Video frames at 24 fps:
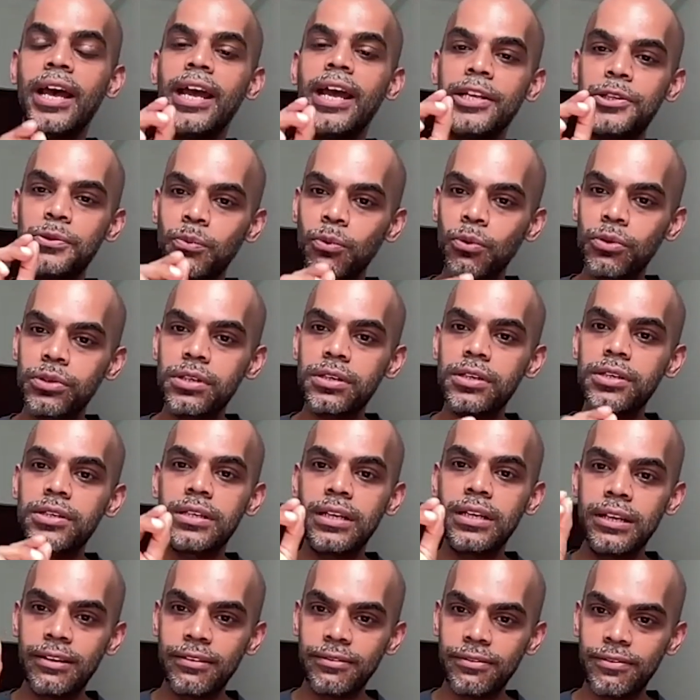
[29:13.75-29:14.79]
Its voters
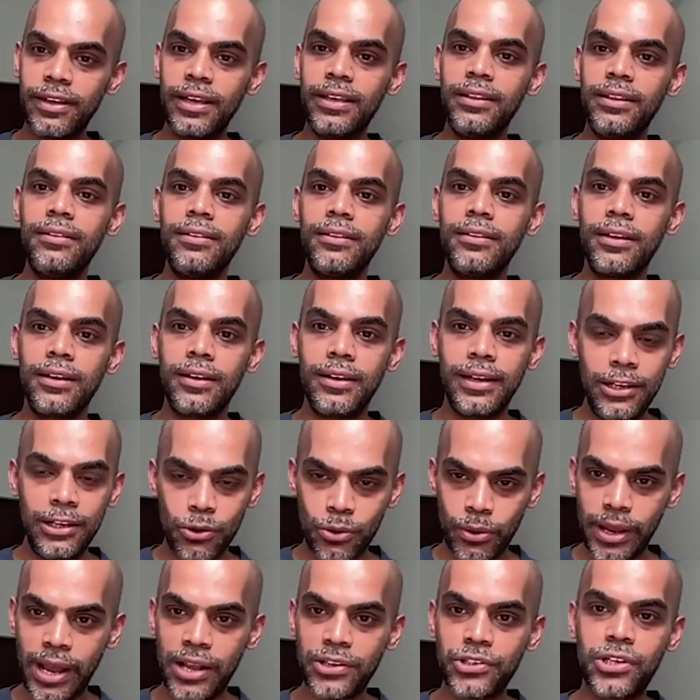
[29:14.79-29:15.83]
live in the
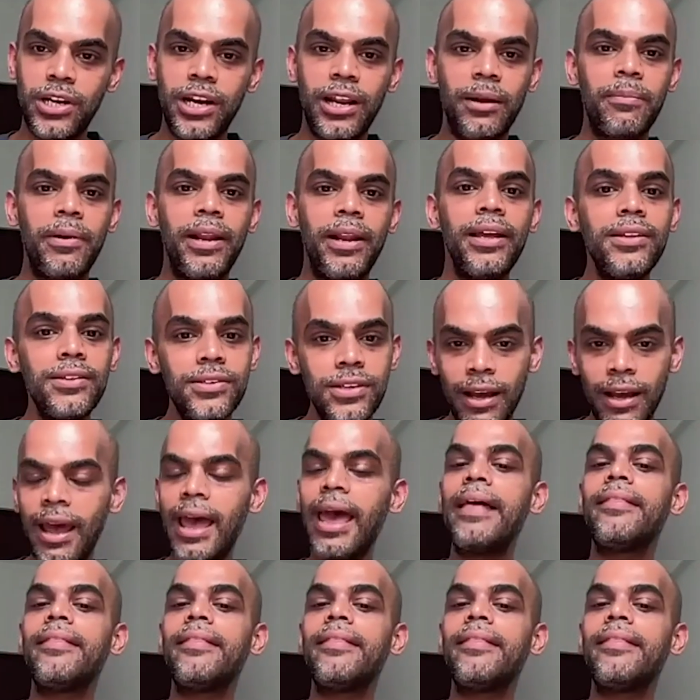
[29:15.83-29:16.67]
Indo-Gangetic Plains,